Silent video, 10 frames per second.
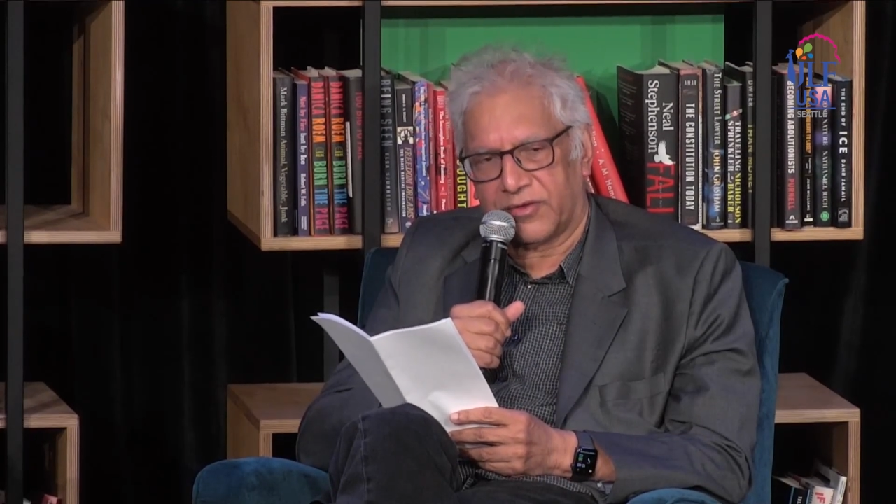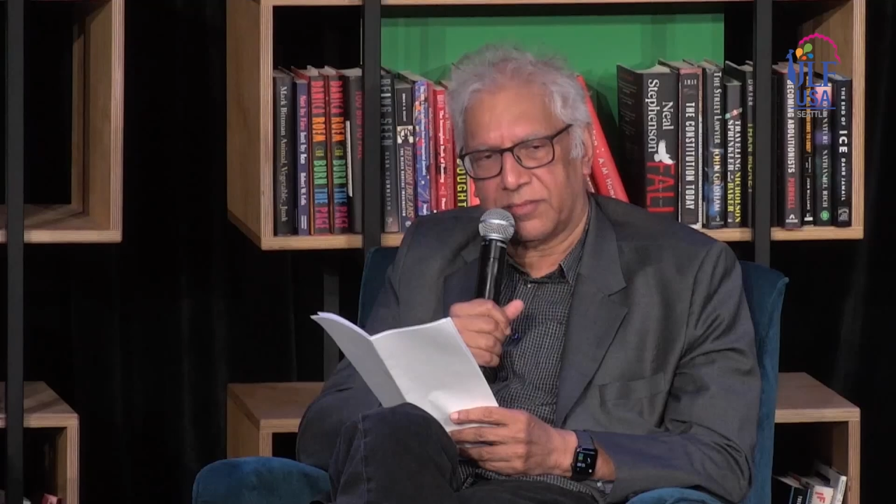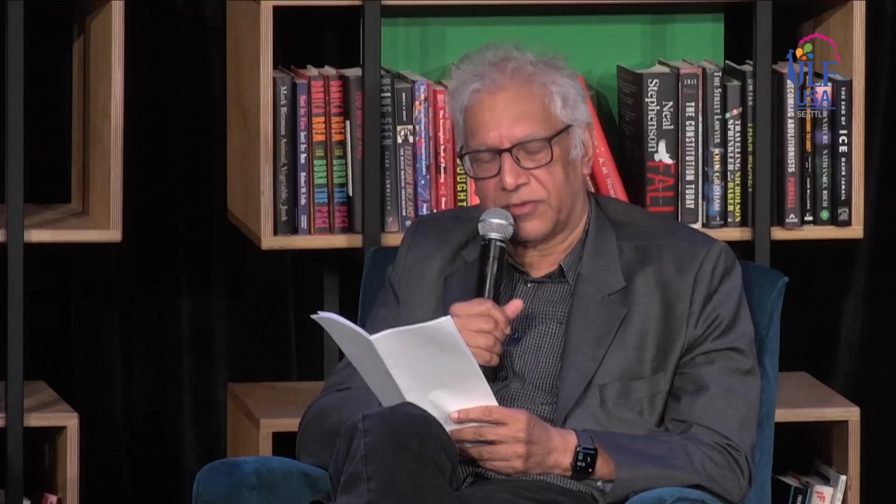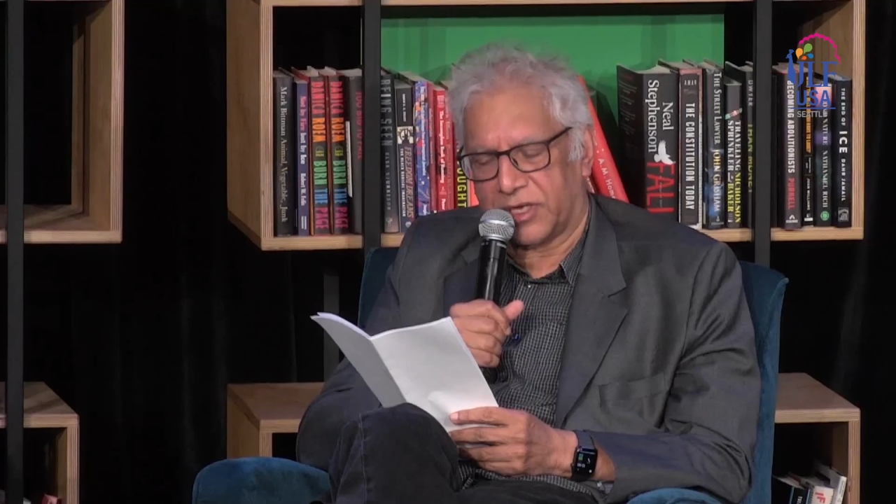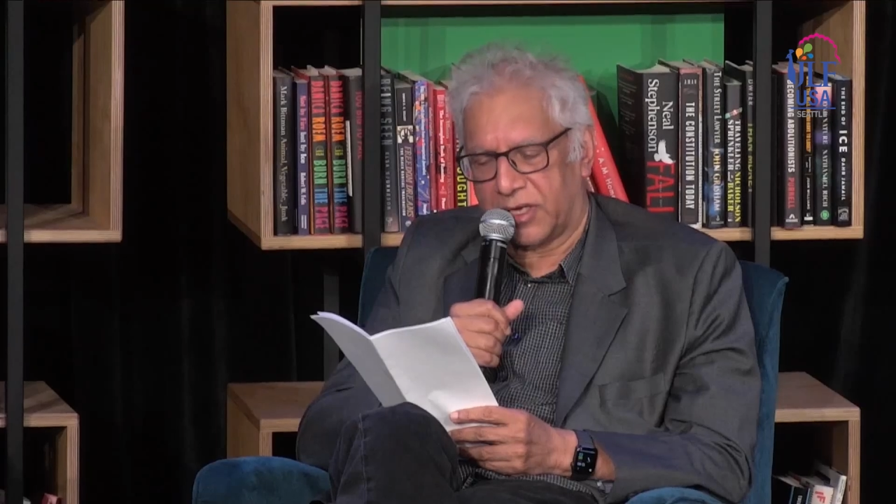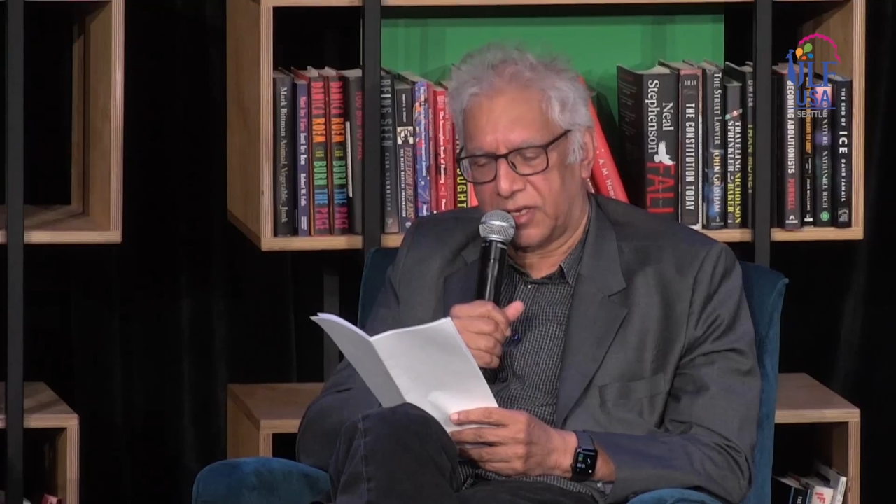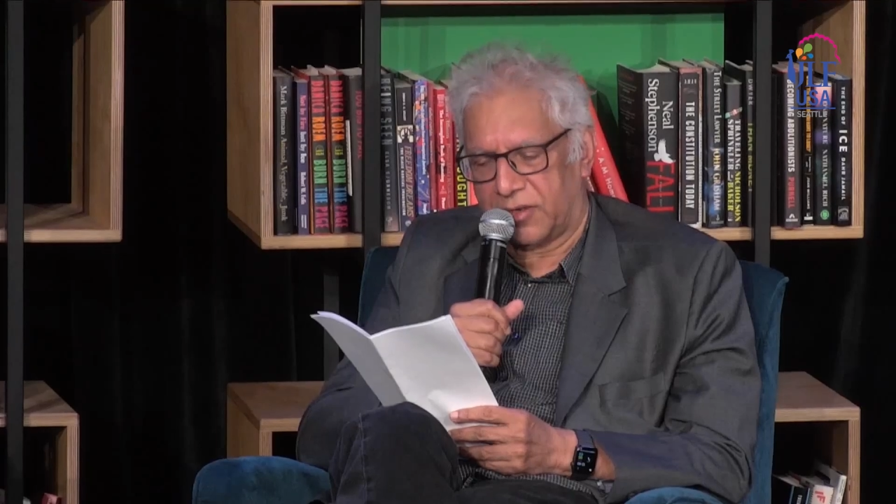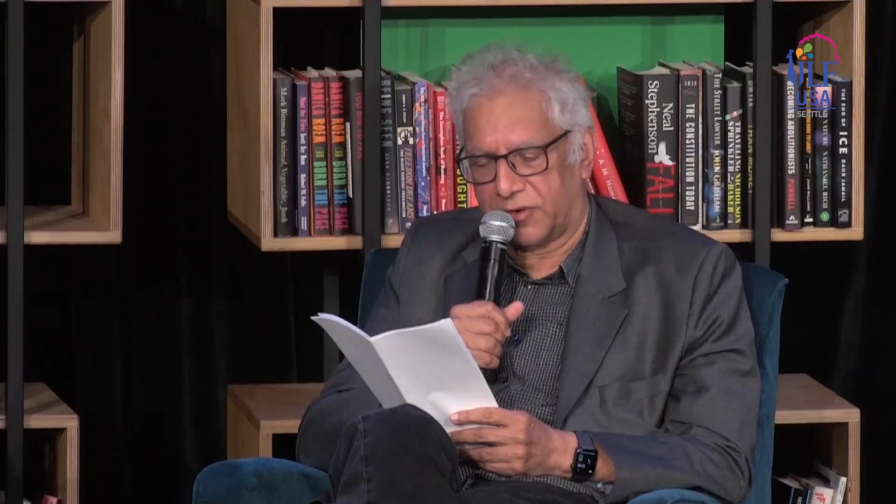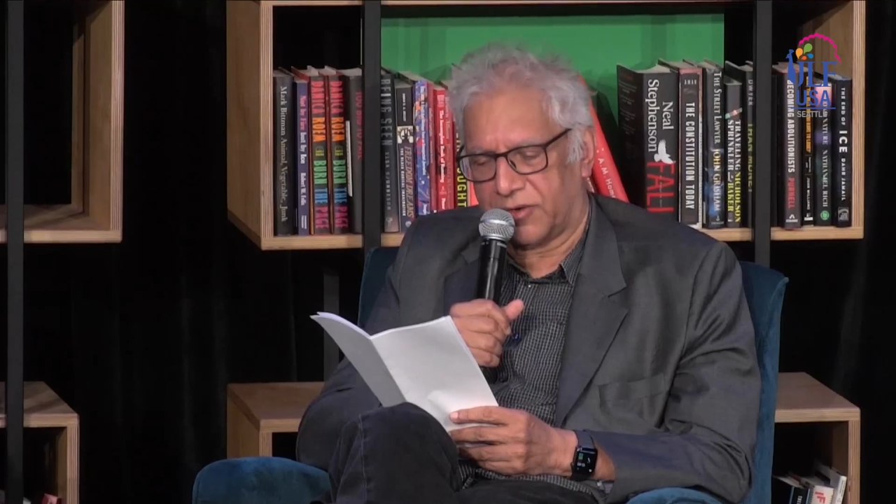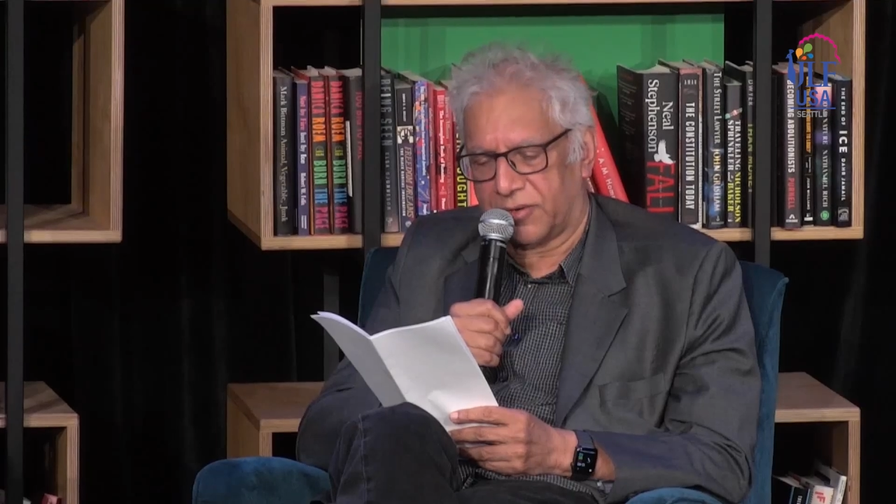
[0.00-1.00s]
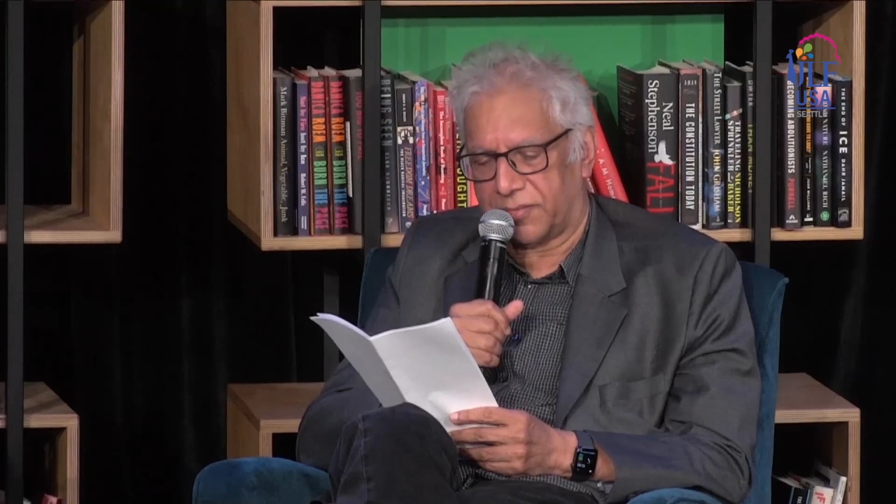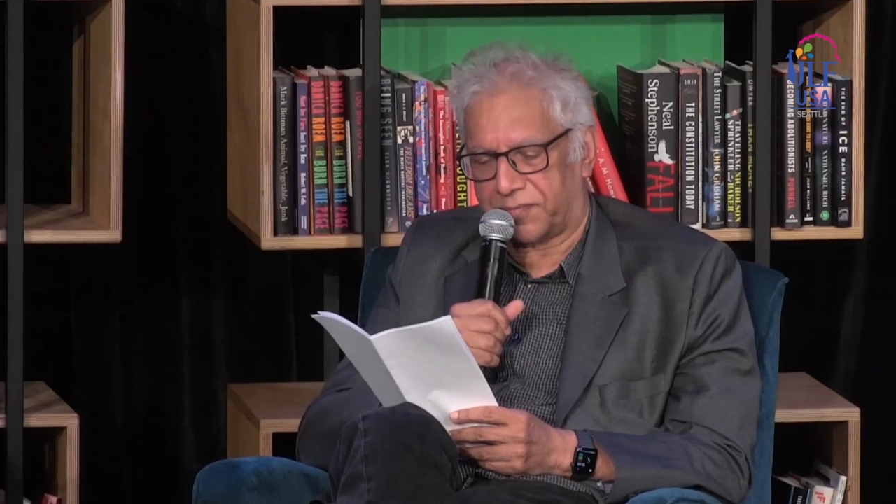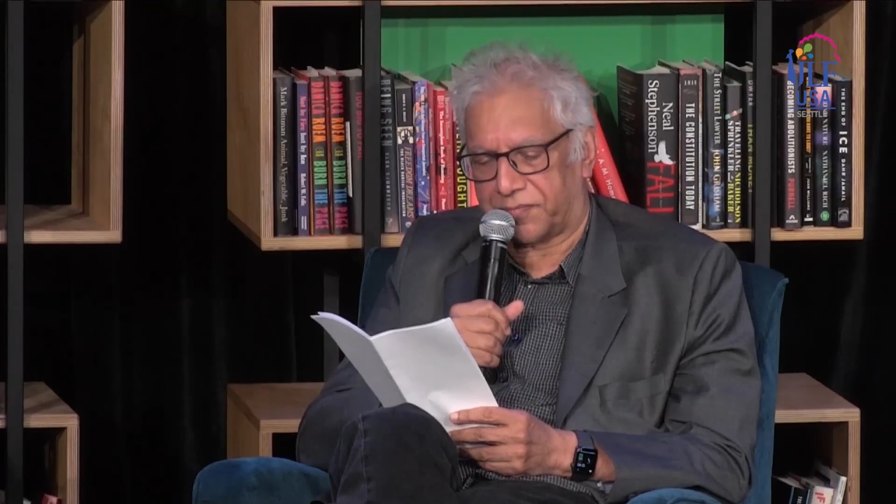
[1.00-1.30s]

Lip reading: him to enter.